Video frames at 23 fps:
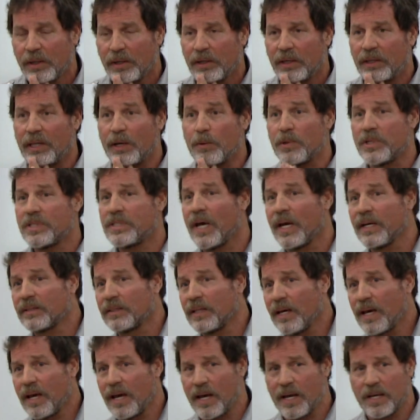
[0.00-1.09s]
And they would take
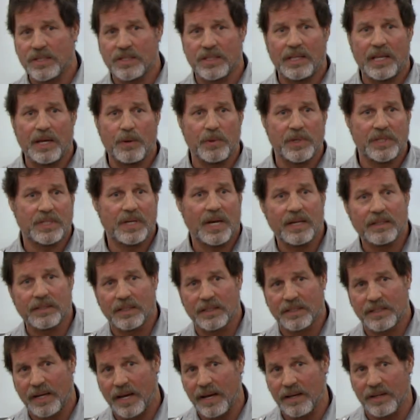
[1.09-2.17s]
the heads, and they would take the
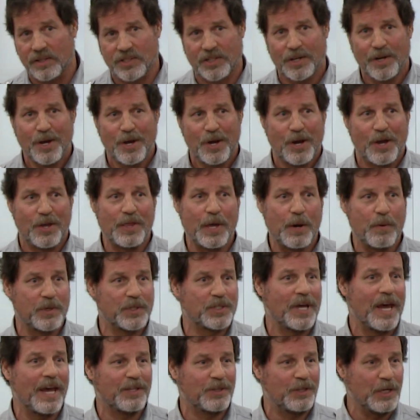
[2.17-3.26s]
tails, and they would
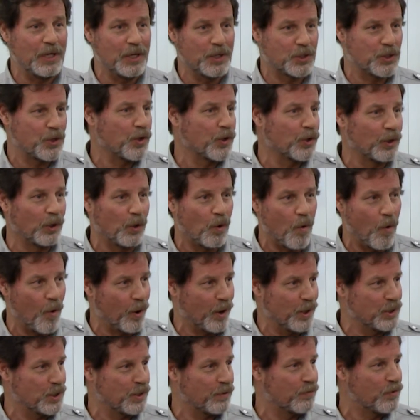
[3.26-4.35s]
take the internal
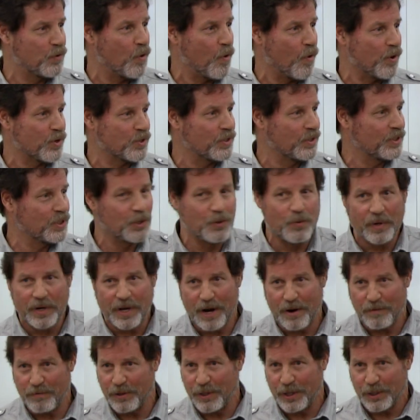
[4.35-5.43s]
organs, of course, and do
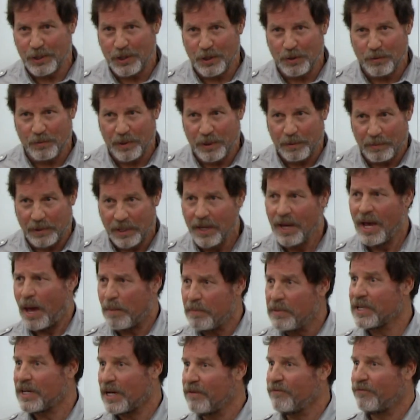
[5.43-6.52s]
whatever they could with them,
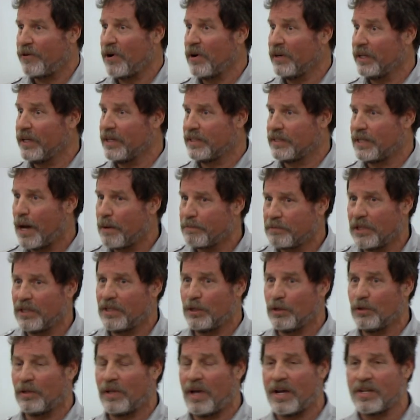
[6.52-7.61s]
and become fairly adept at
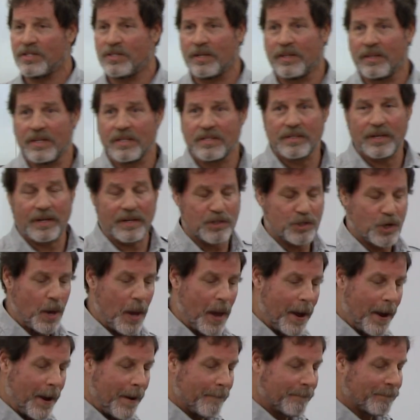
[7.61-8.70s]
utilizing these things.
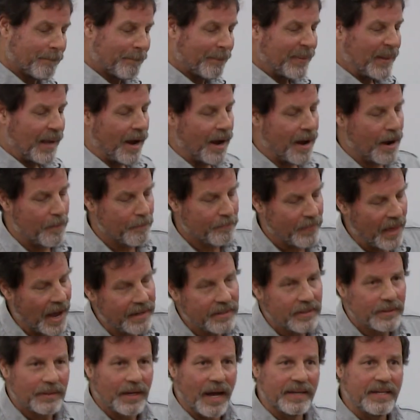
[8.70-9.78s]

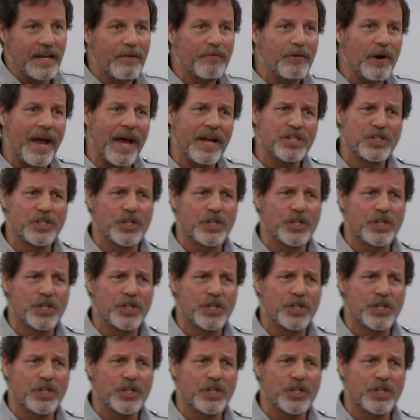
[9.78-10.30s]
I never had